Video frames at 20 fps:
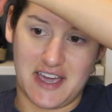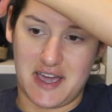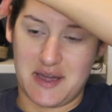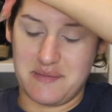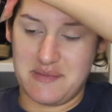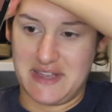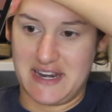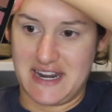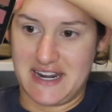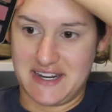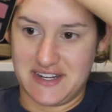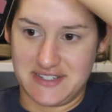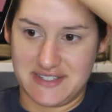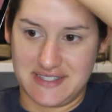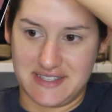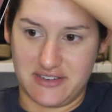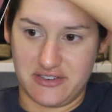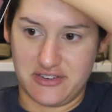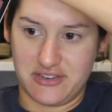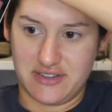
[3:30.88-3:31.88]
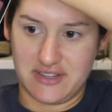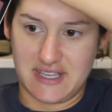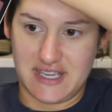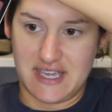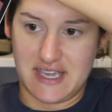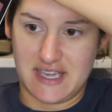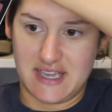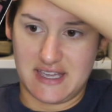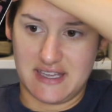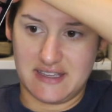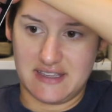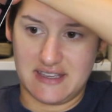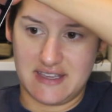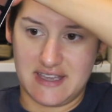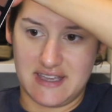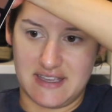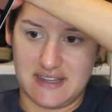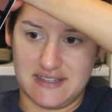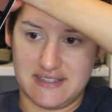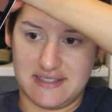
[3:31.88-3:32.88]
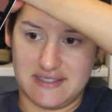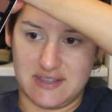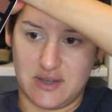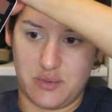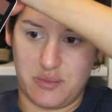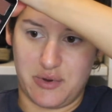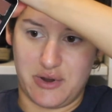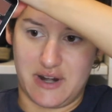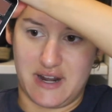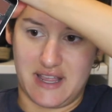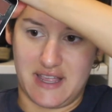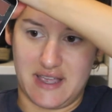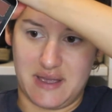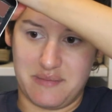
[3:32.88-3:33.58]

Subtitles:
I mean, it is literally, it is so pretty.